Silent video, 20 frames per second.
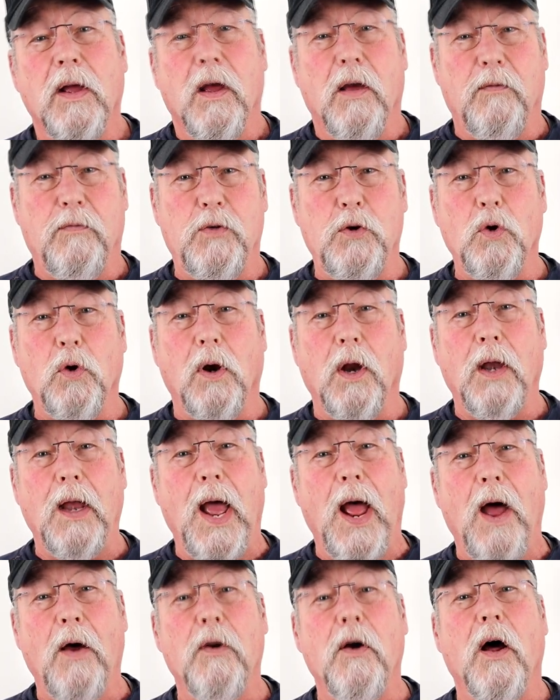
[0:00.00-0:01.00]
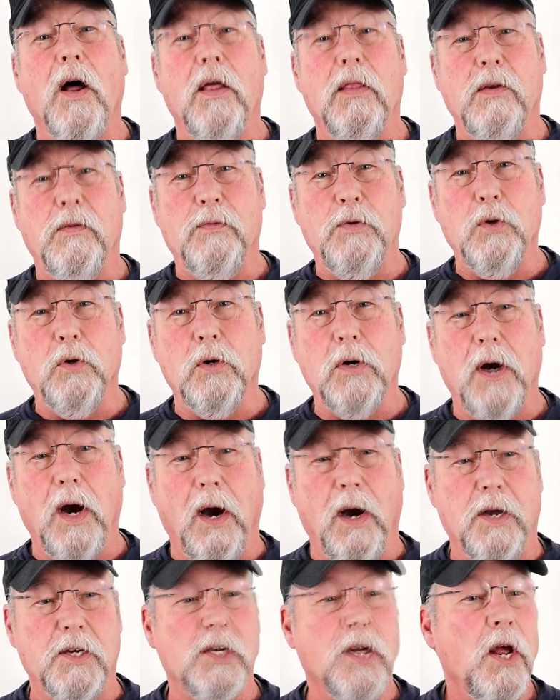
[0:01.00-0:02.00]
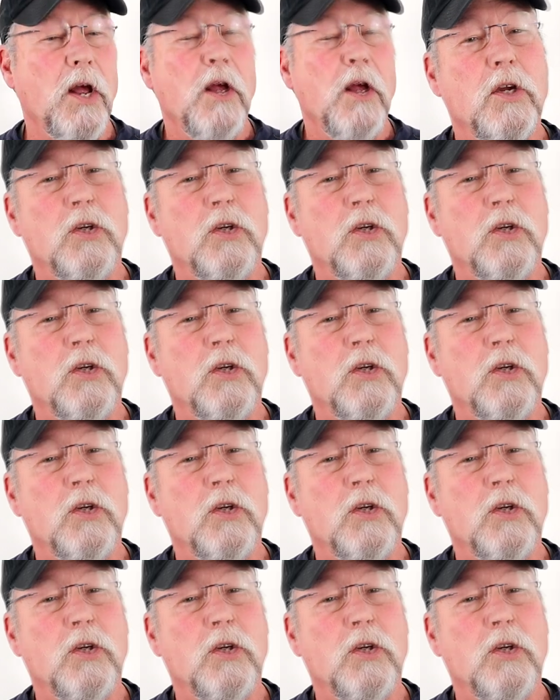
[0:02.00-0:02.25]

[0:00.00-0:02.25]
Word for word: of fuel allowed on the fuel cards.